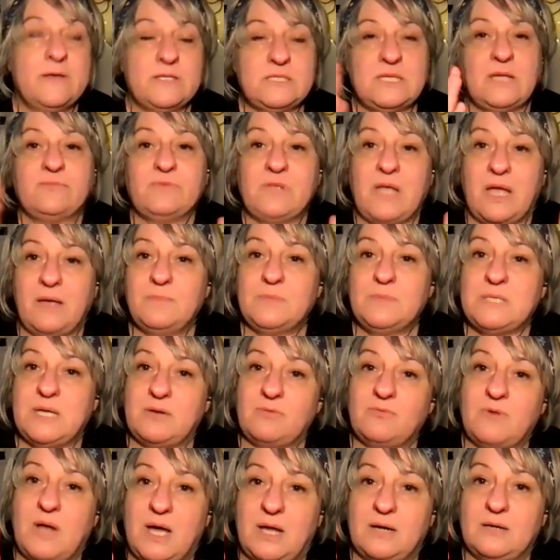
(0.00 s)
sometimes I
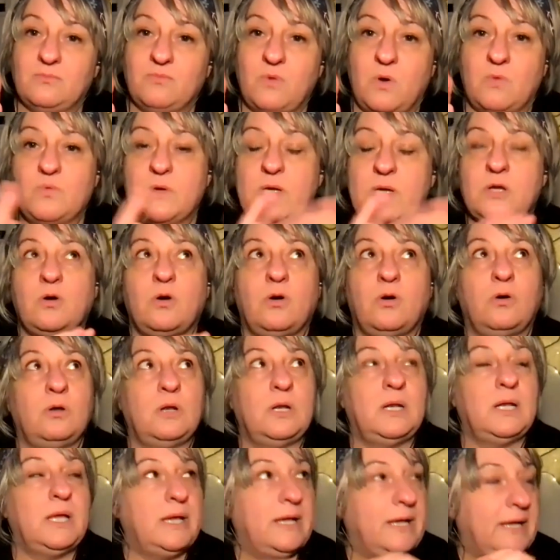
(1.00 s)
run what we
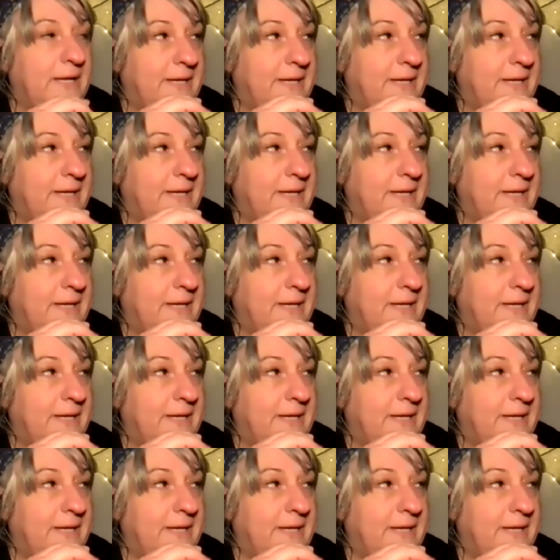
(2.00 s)
call